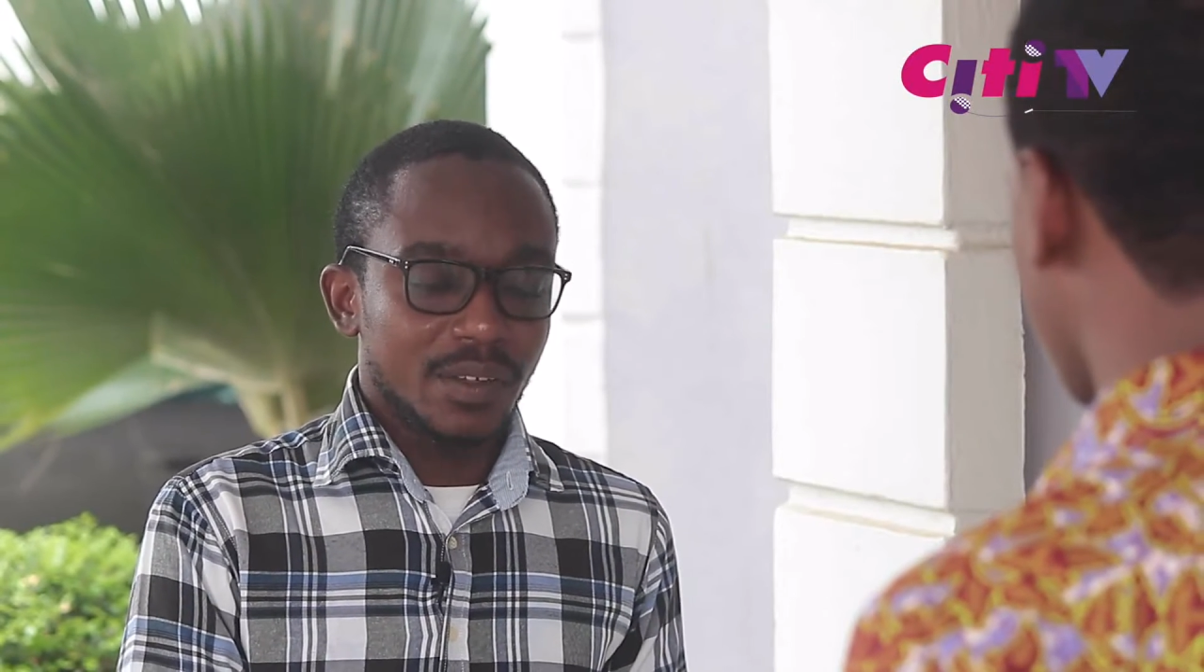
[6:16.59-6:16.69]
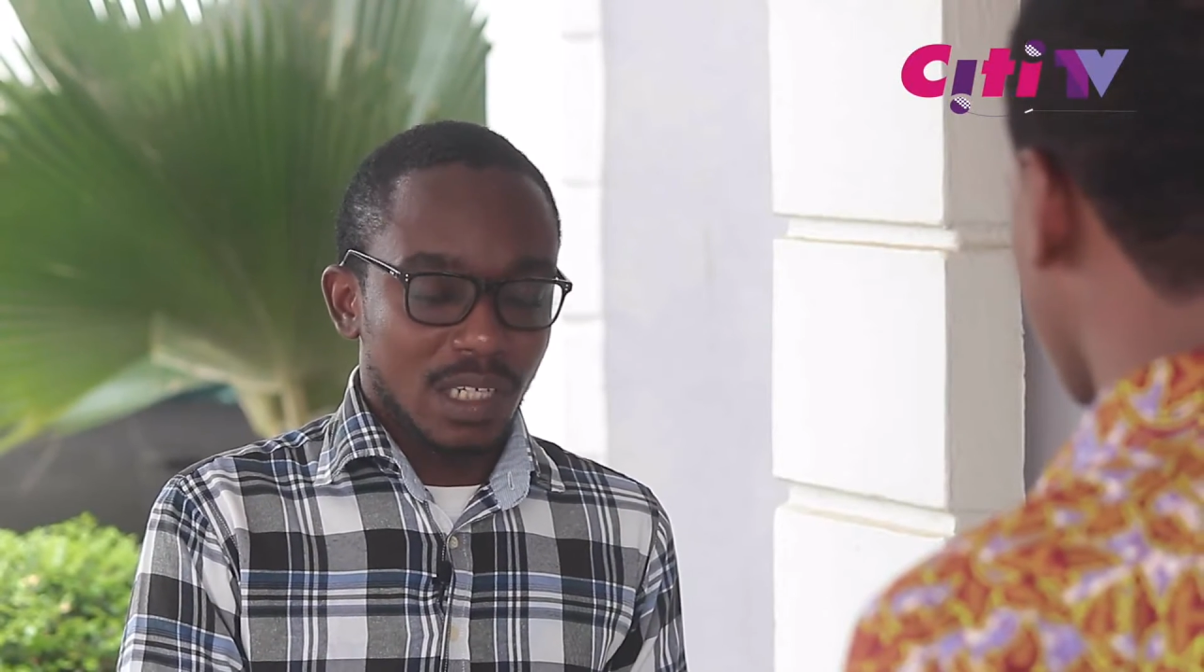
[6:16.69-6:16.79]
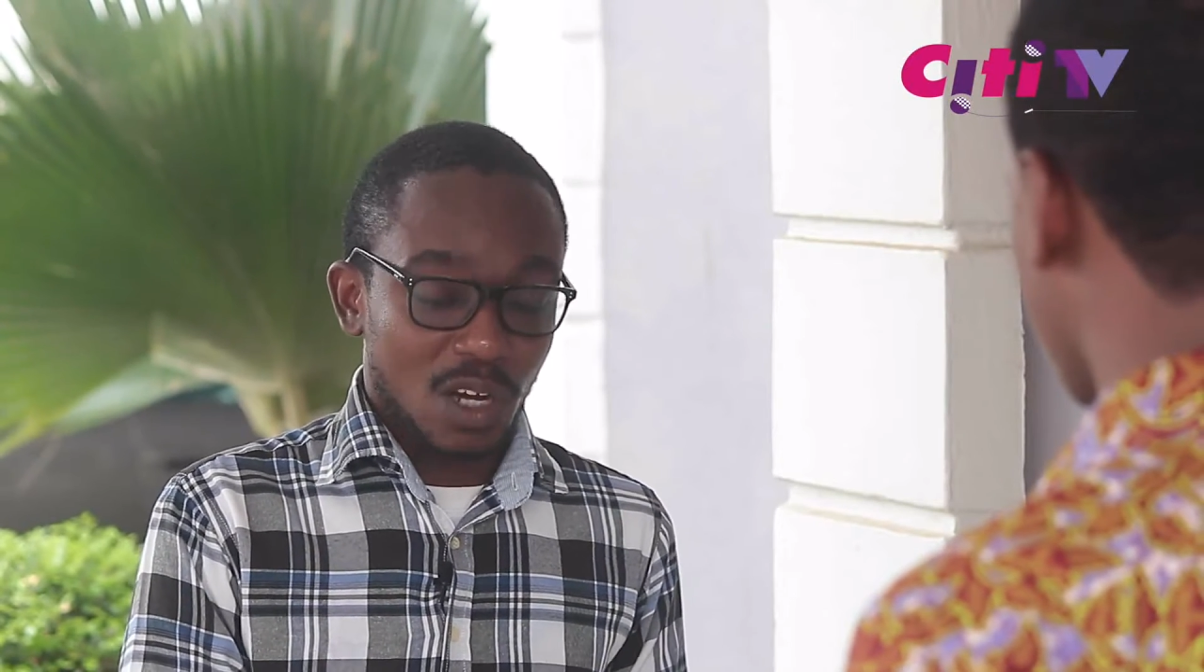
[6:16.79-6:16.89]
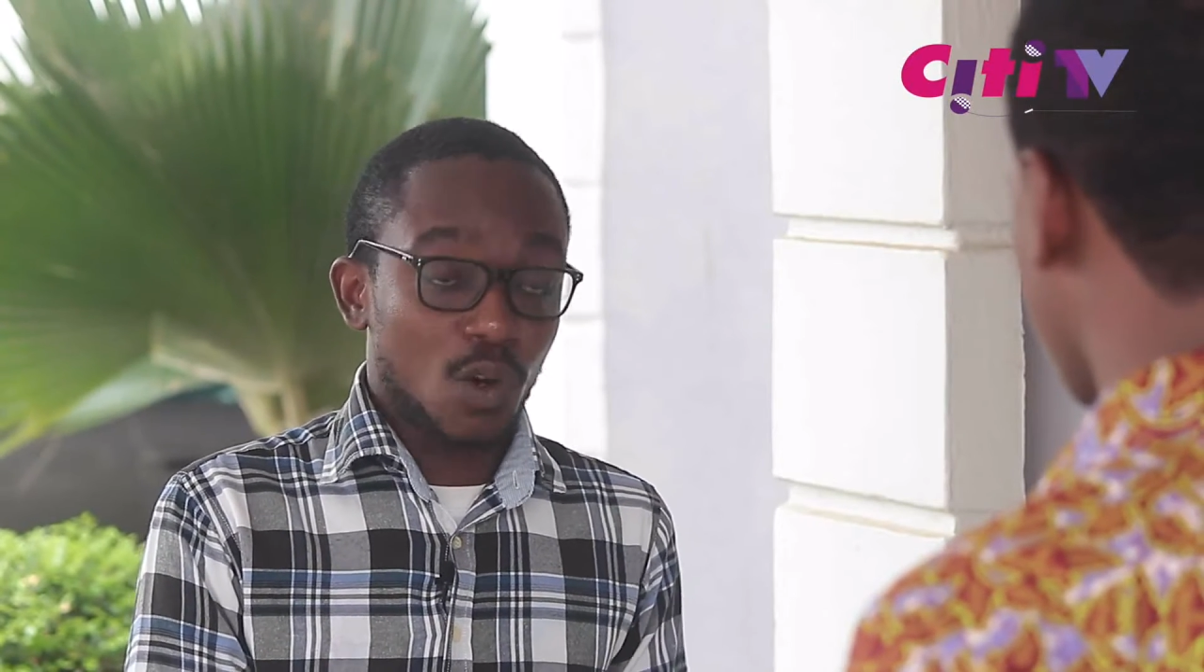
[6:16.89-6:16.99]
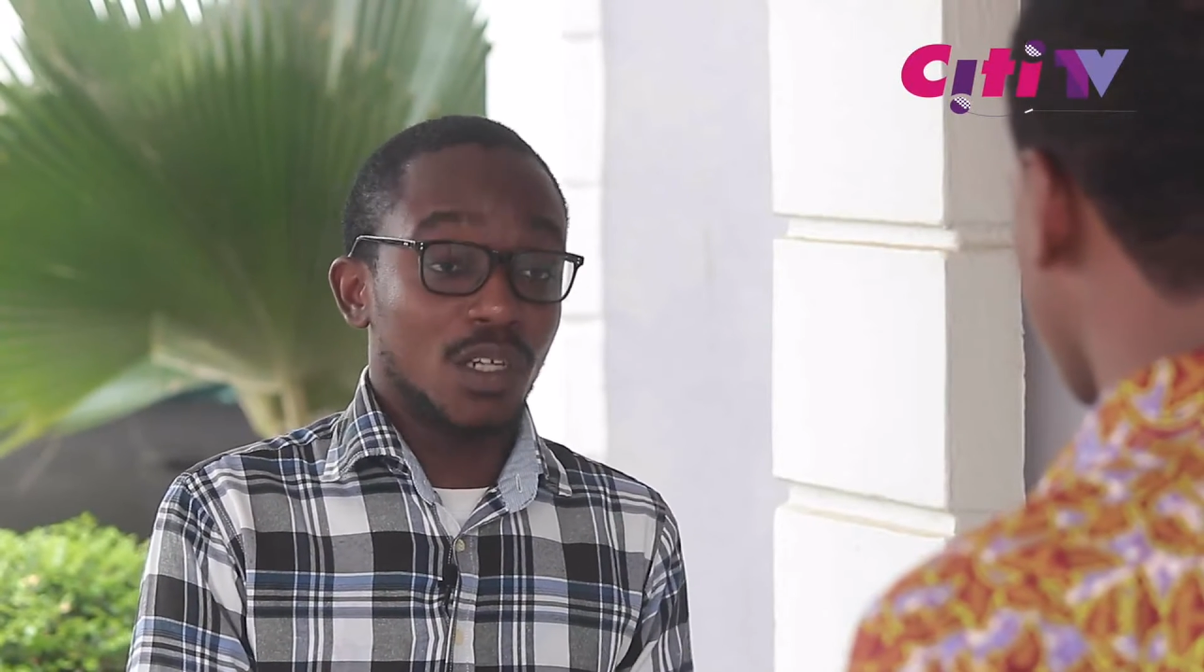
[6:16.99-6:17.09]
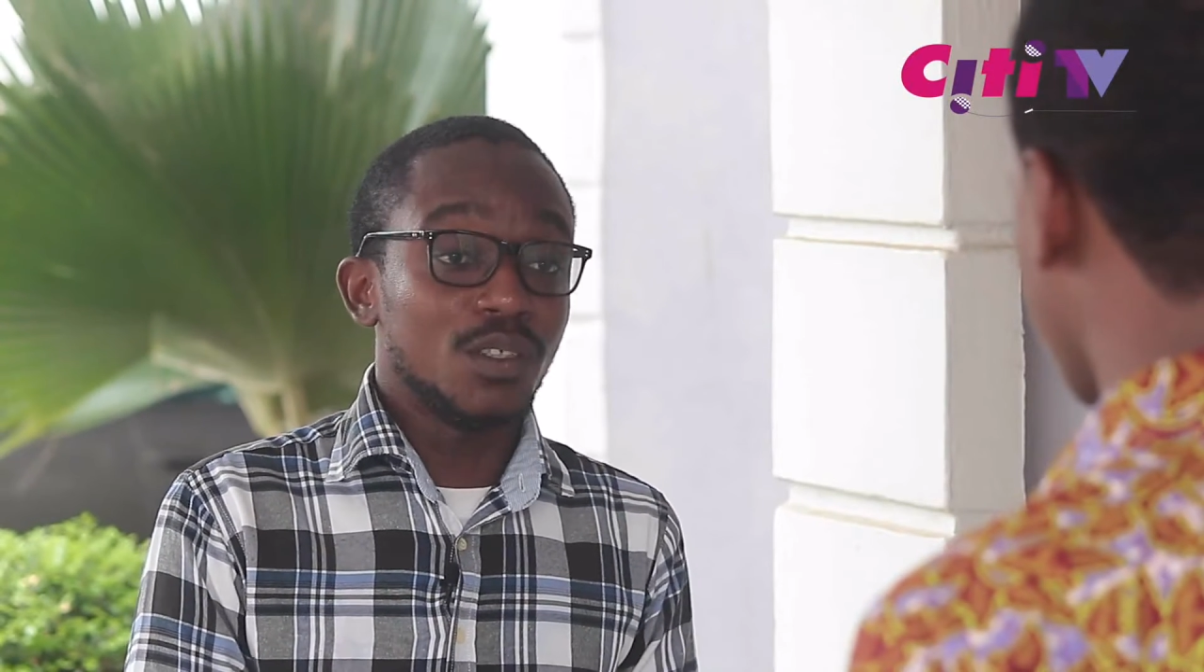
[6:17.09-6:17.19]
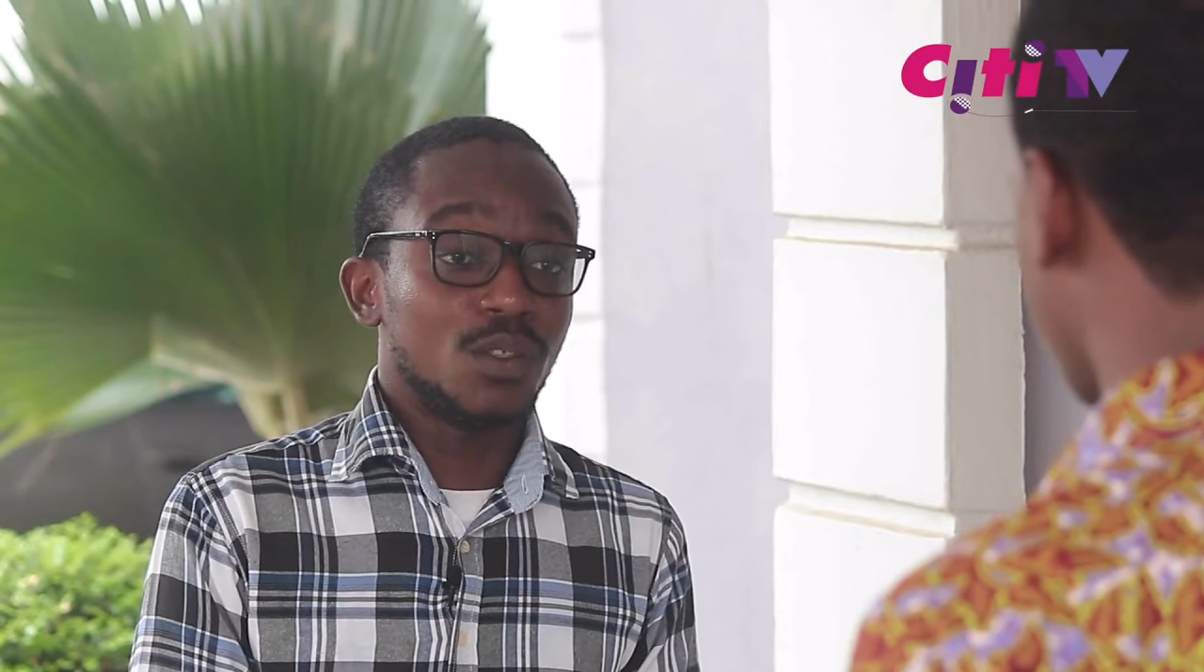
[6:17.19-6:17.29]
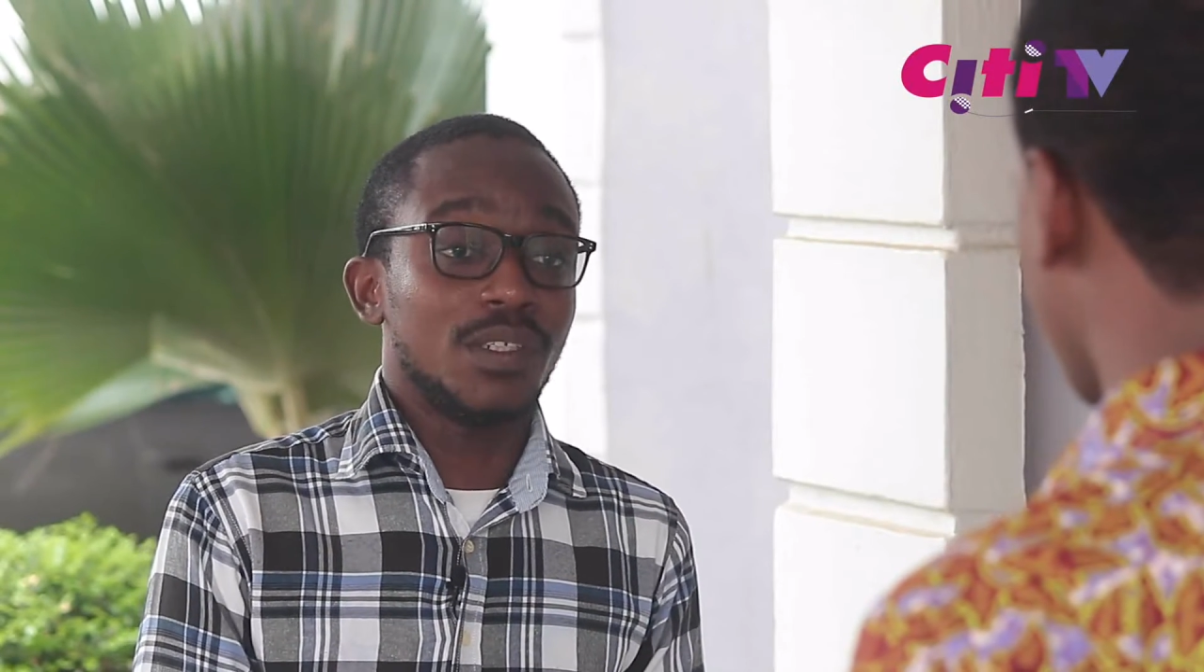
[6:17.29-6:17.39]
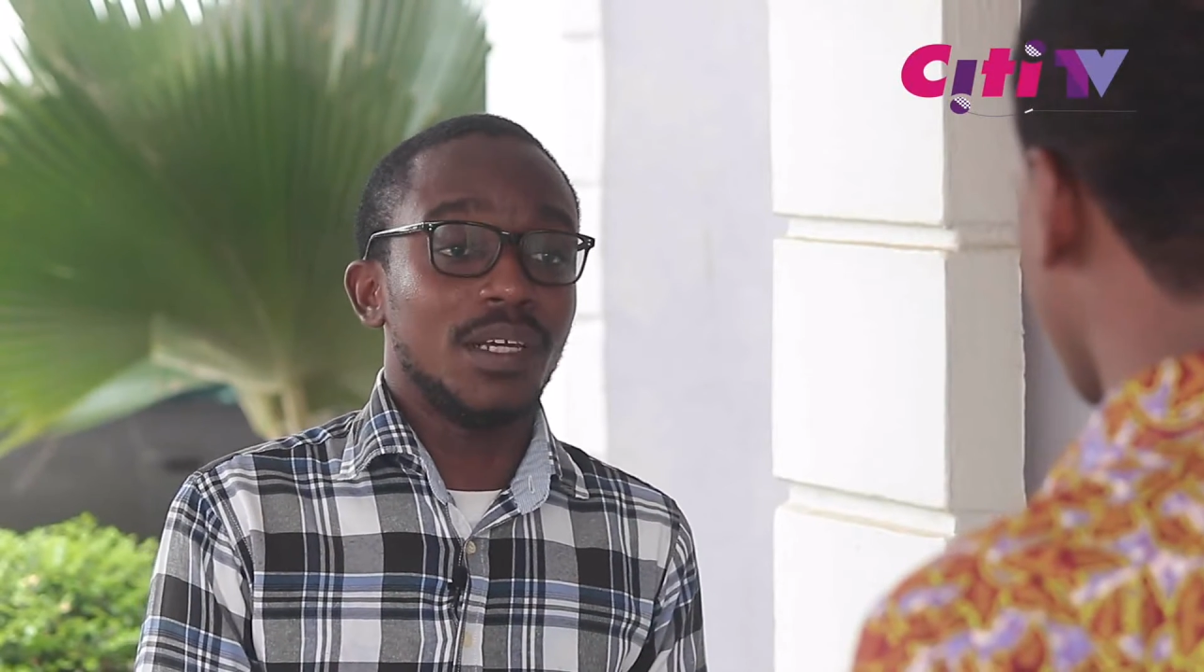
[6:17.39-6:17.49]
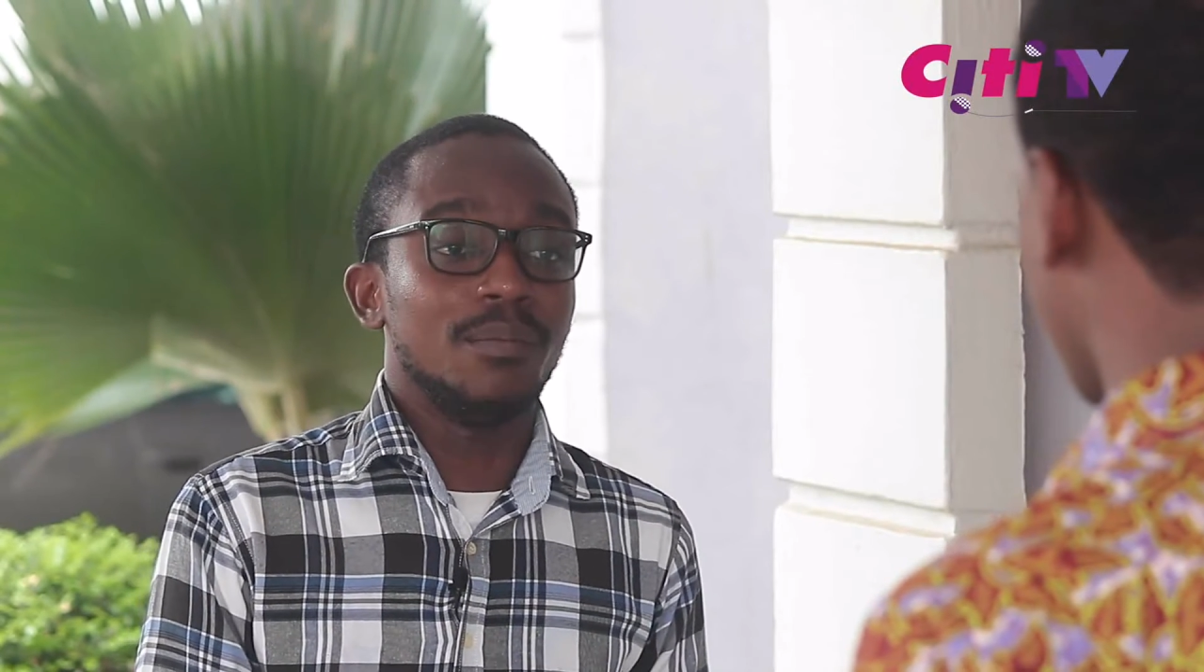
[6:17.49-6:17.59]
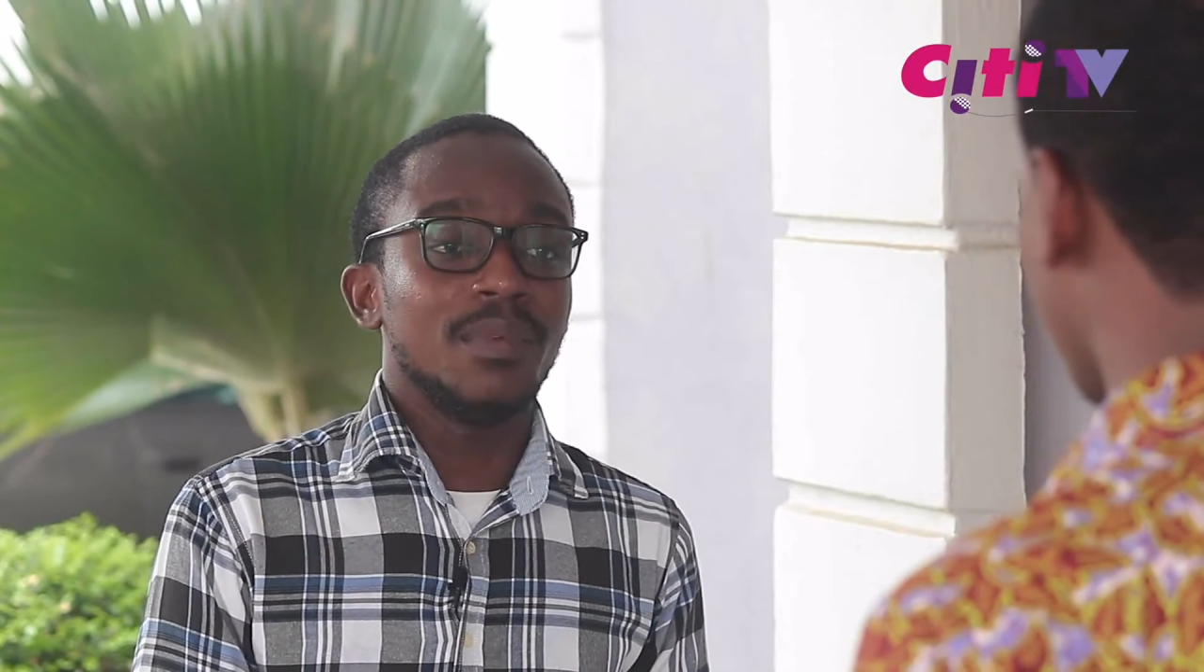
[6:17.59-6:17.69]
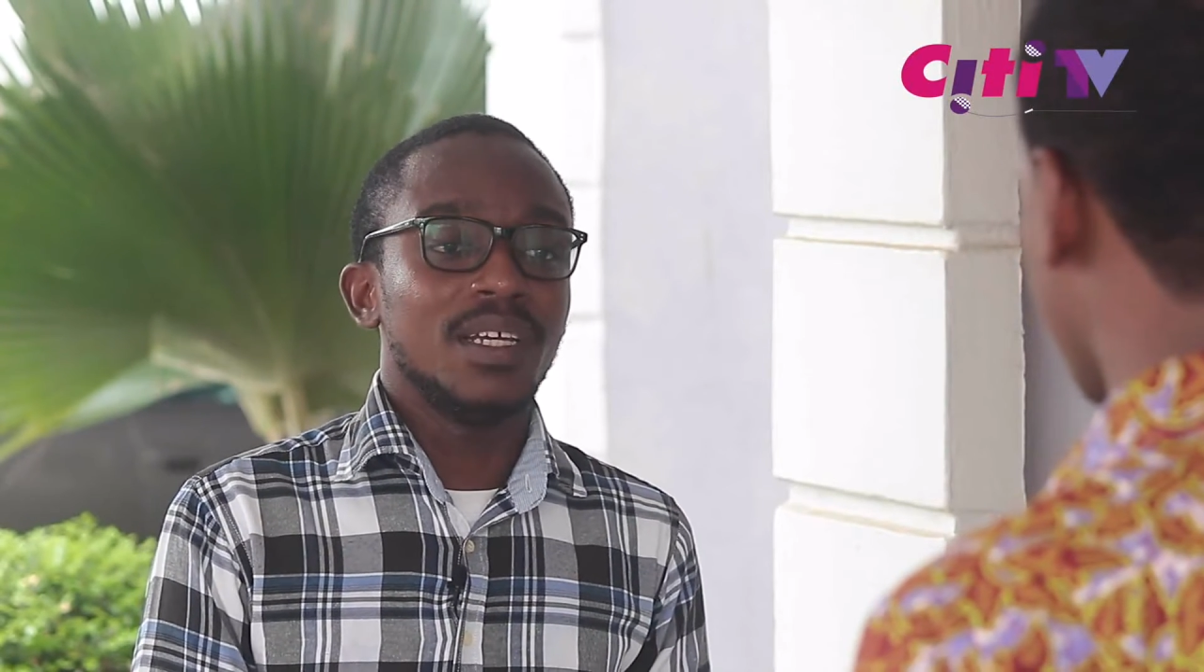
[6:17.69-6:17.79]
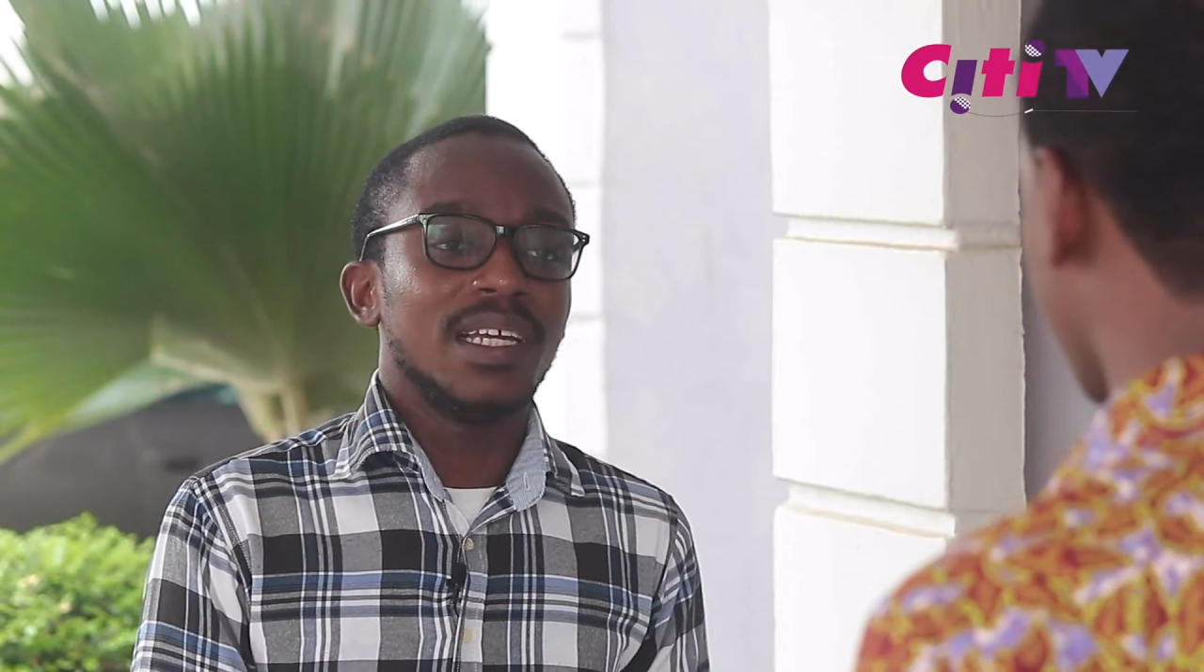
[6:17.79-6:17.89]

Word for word: according to them,